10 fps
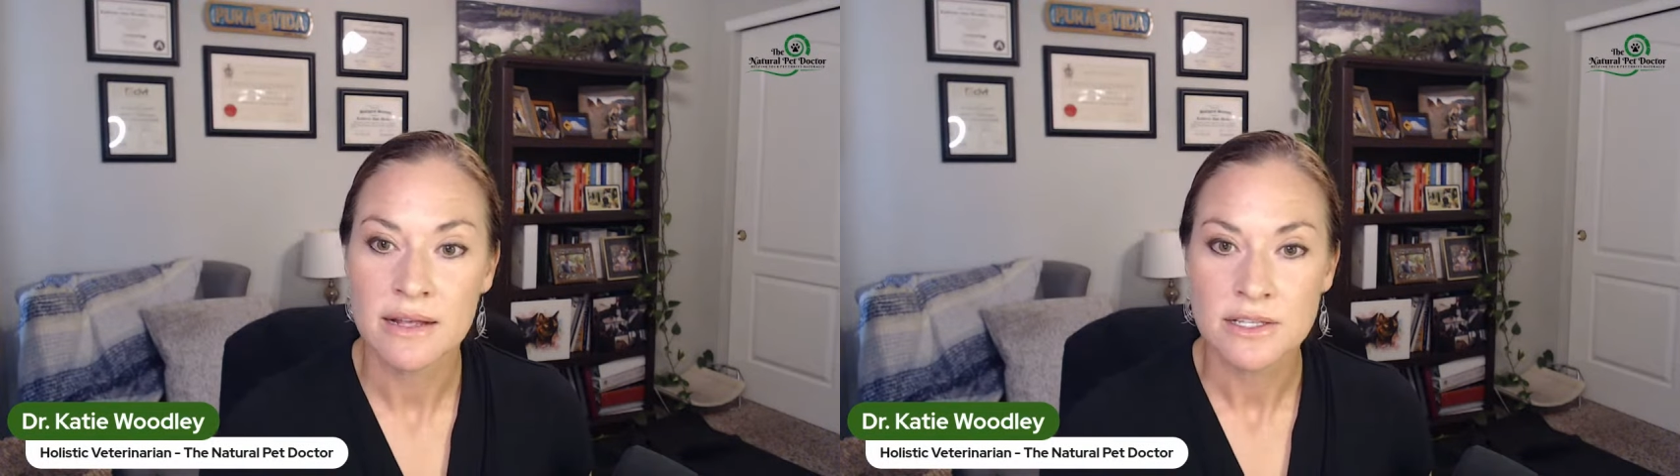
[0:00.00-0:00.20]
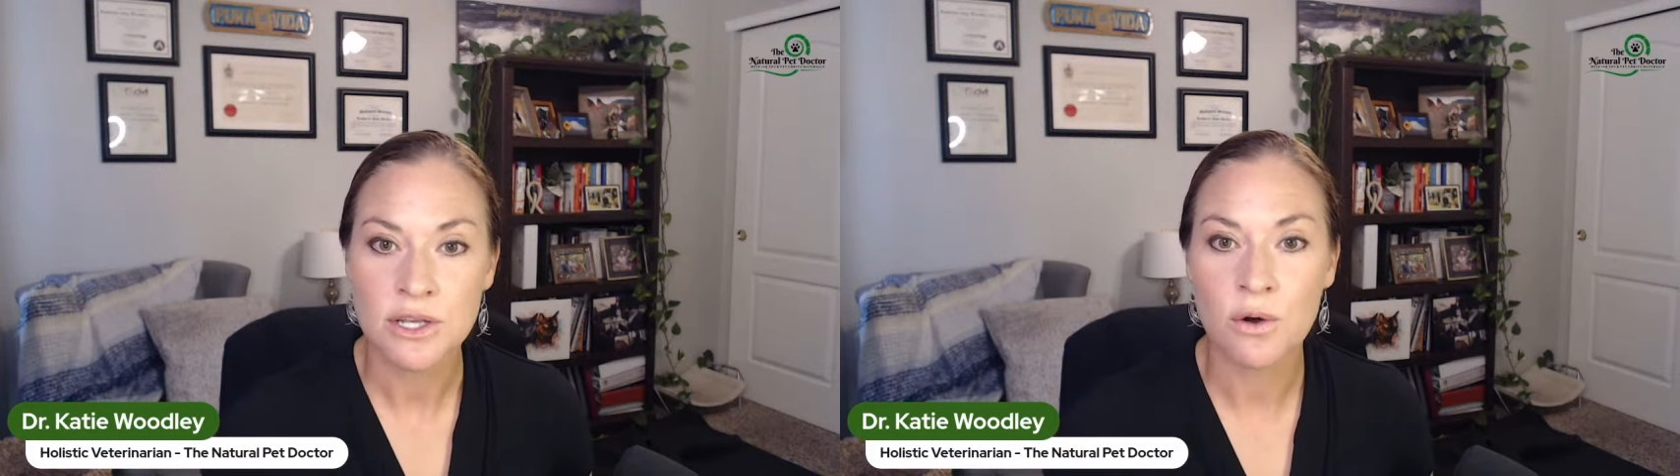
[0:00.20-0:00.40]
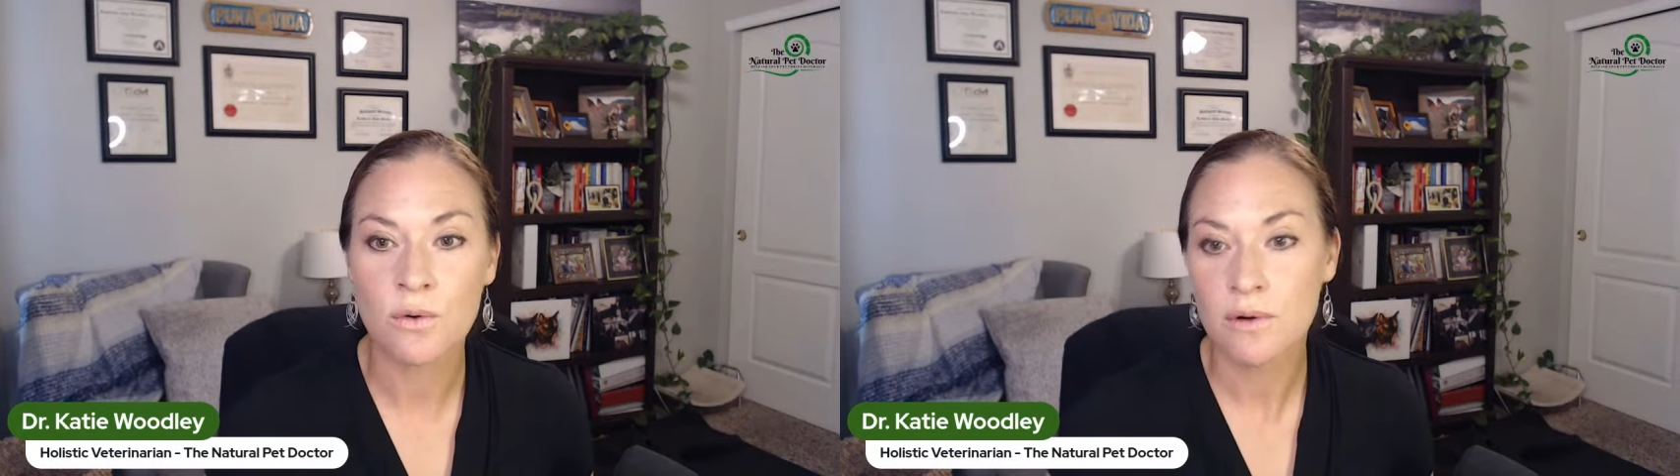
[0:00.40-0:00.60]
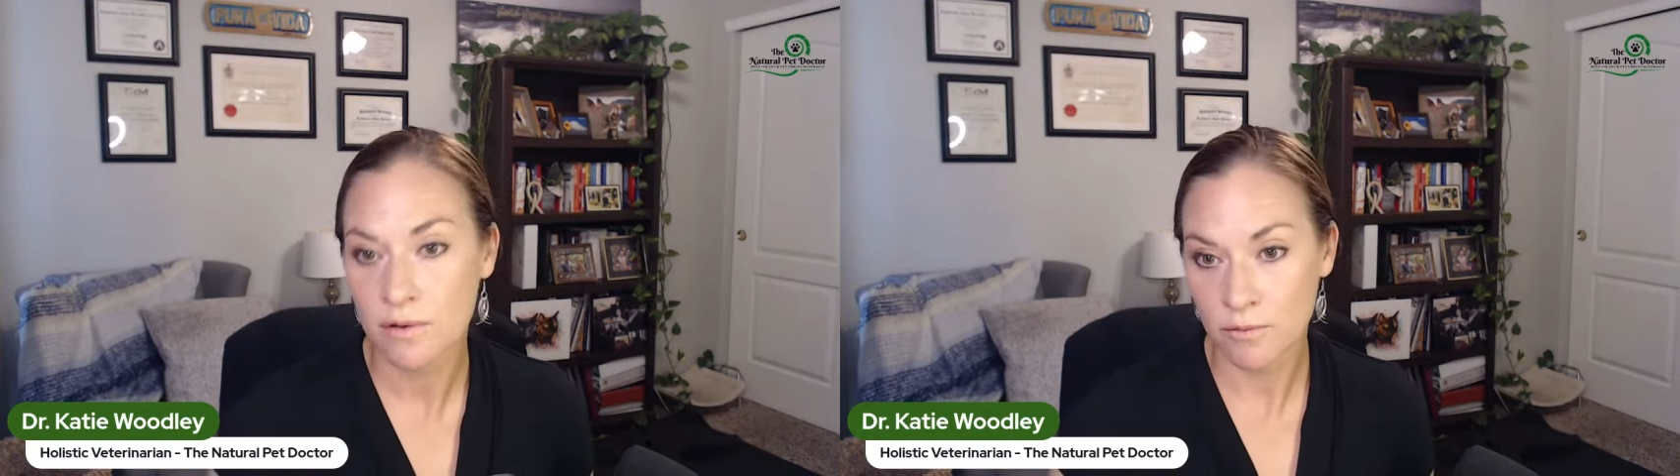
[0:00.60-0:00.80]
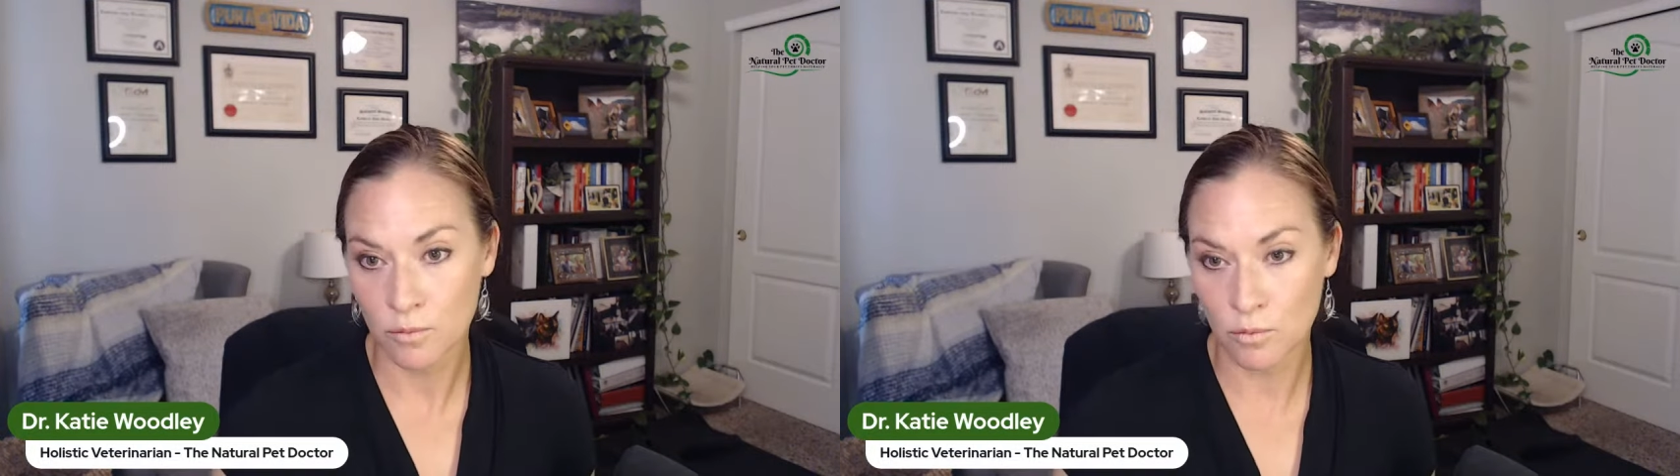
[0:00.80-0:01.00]
So
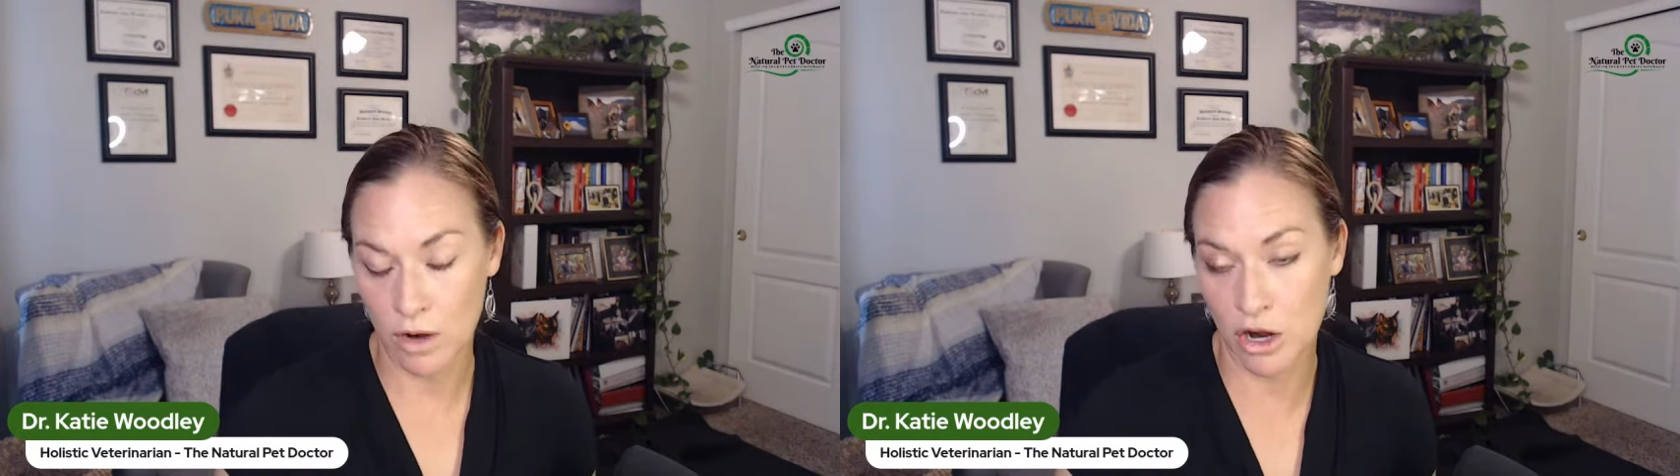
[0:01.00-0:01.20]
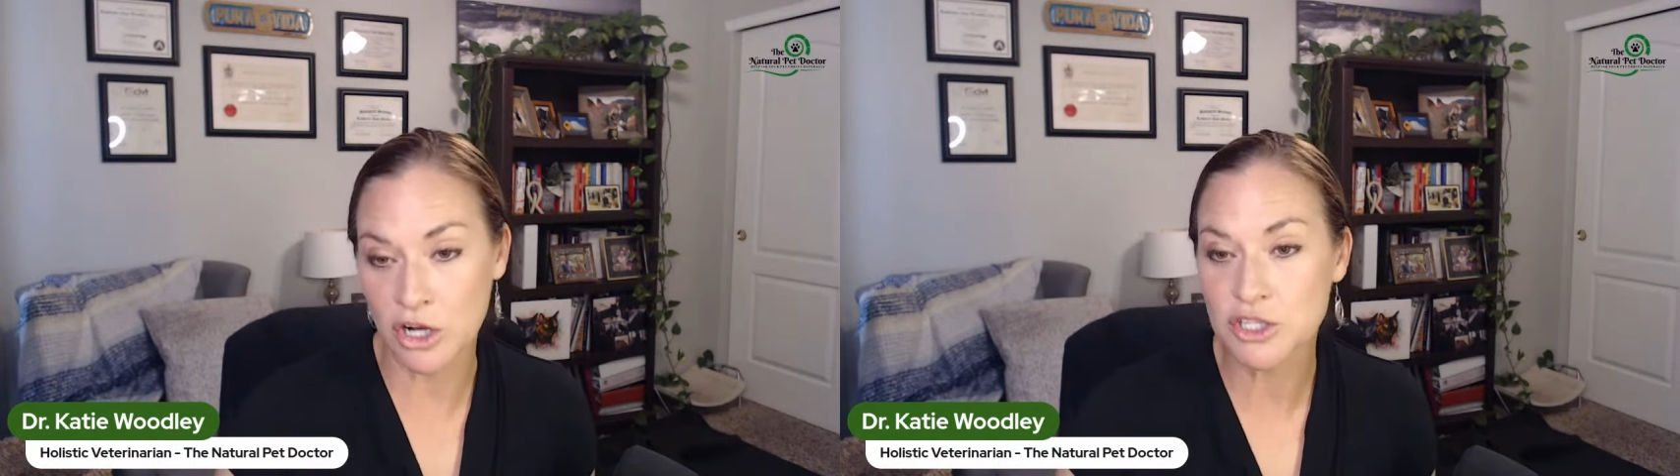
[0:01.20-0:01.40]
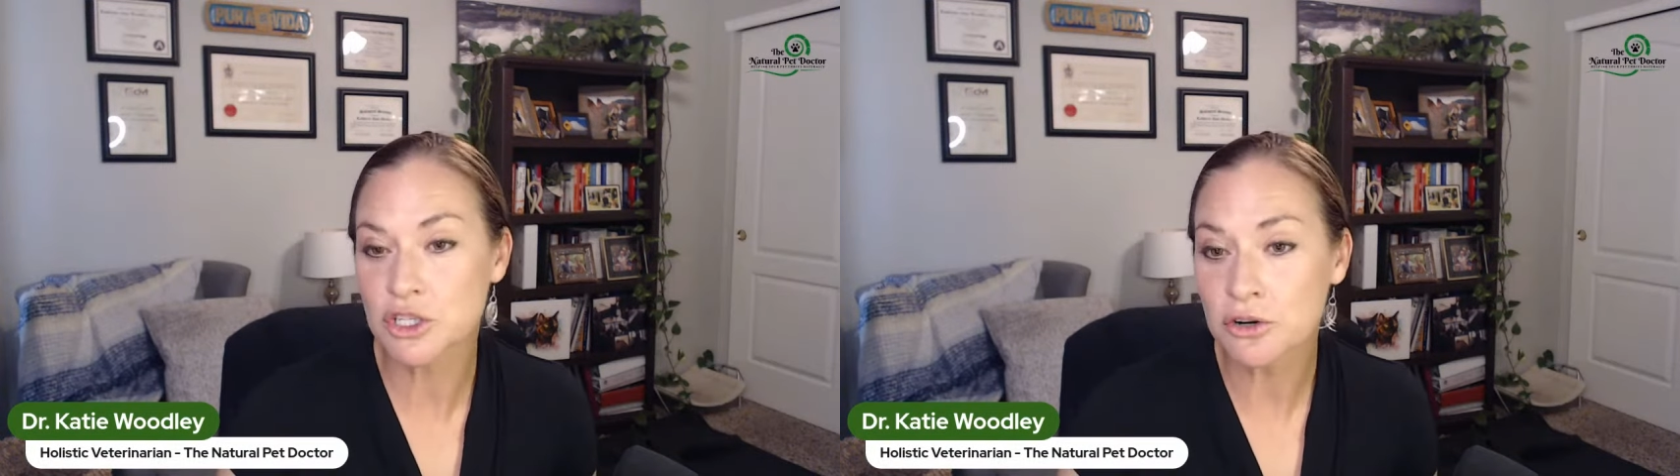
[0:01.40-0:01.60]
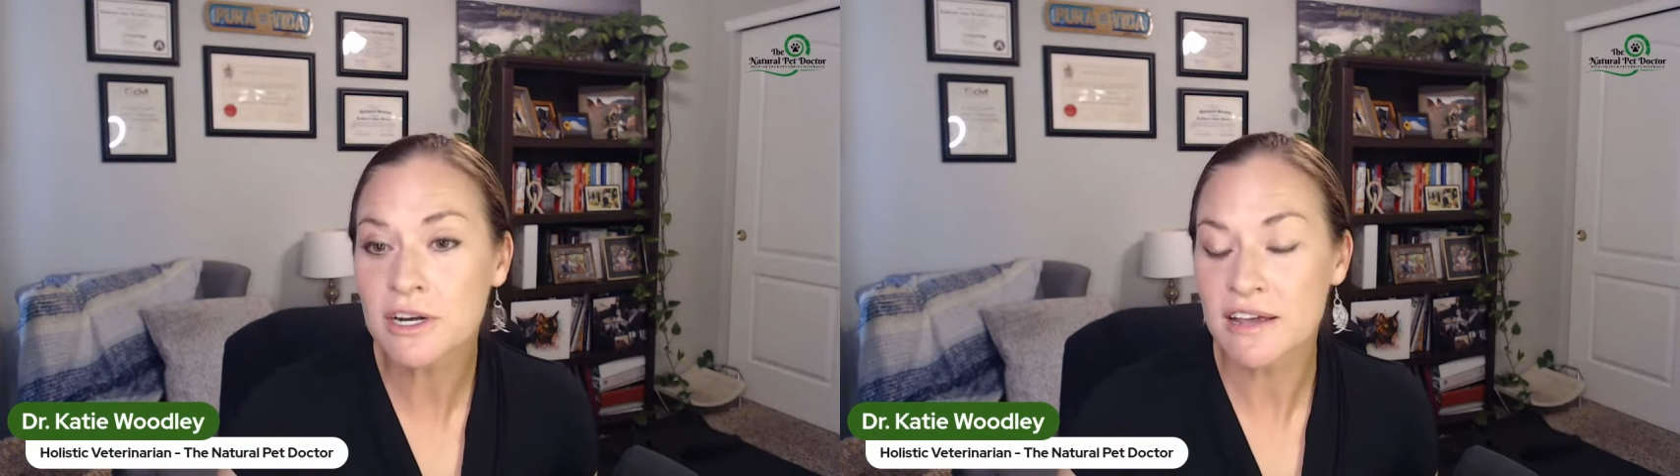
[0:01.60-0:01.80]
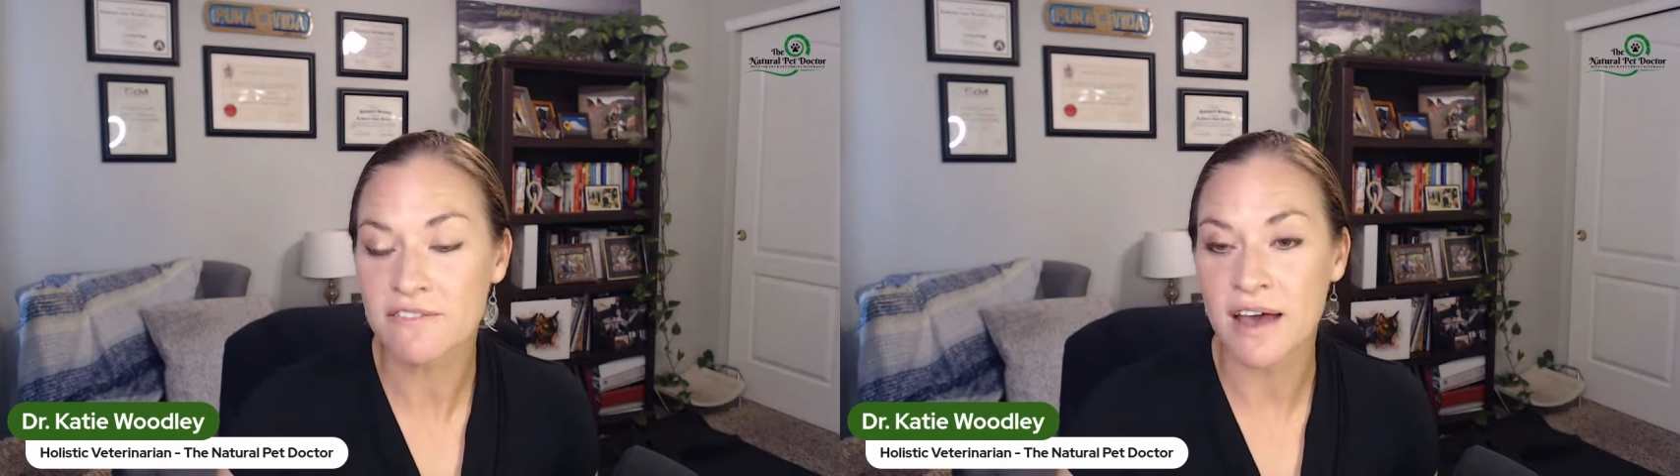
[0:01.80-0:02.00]
a
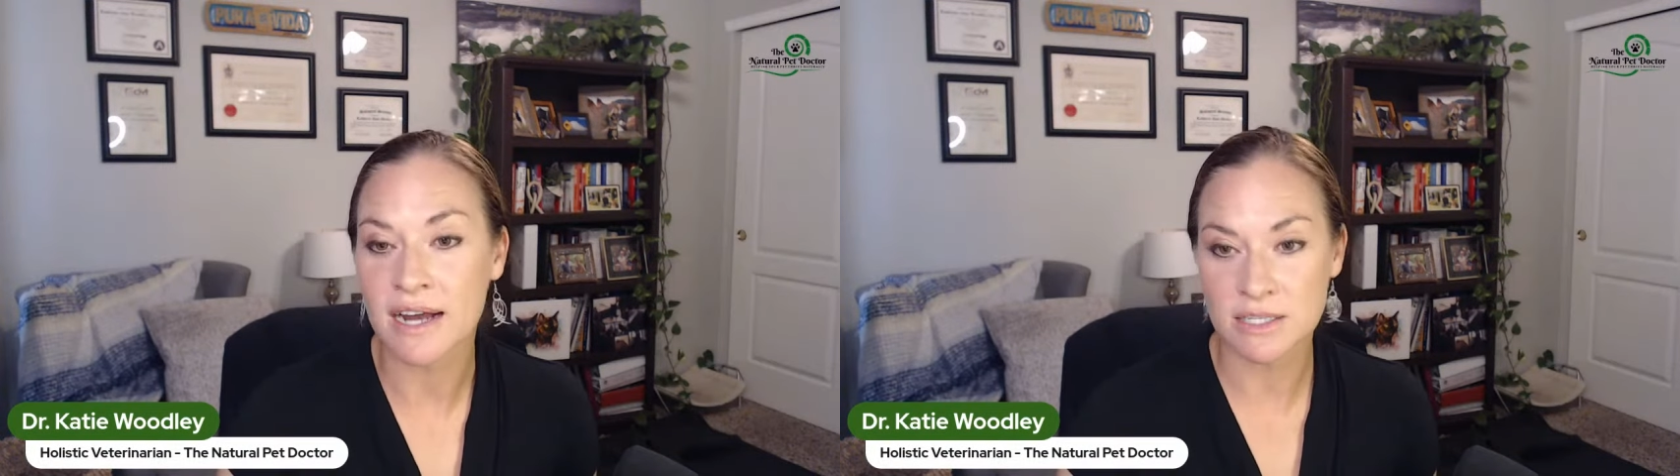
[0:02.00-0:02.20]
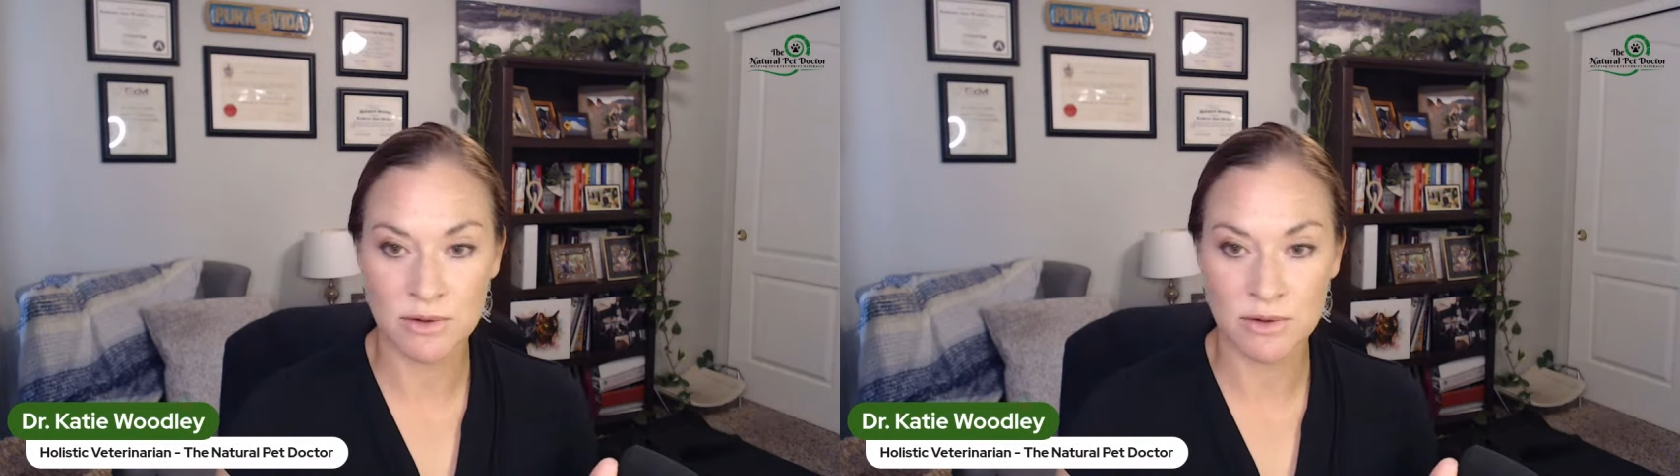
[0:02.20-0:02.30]
concerning fact,